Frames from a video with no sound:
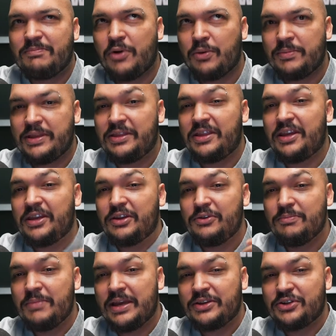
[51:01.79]
moment that
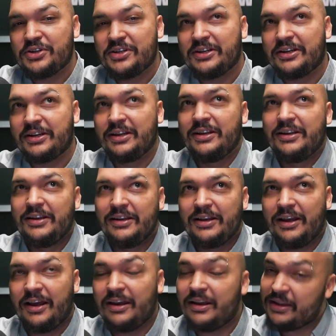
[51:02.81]
you mentioned
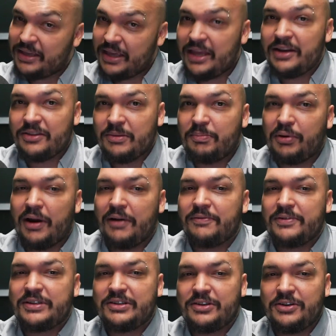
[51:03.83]
uh, again in the
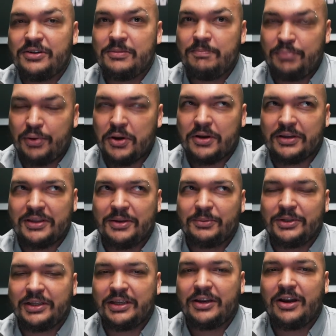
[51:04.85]
preface to your book that
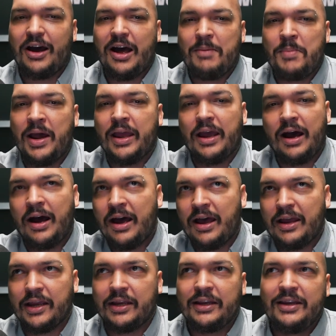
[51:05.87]
really caught my
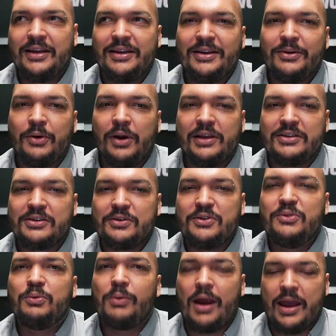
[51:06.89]
eye, right? So
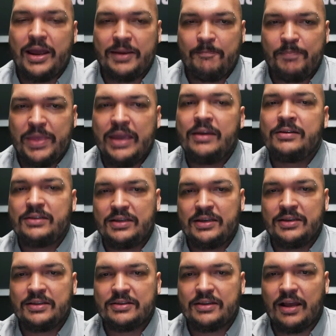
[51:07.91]
you write in Tea
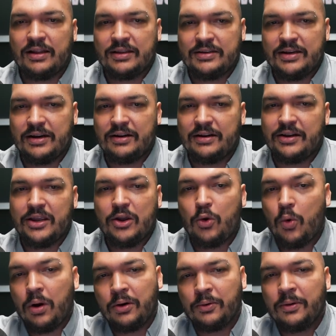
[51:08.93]
and Solidarity,
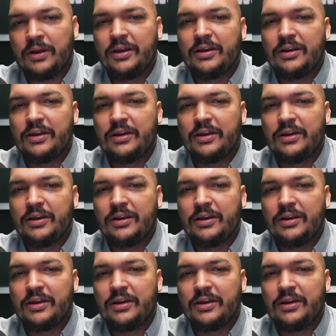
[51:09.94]
quote.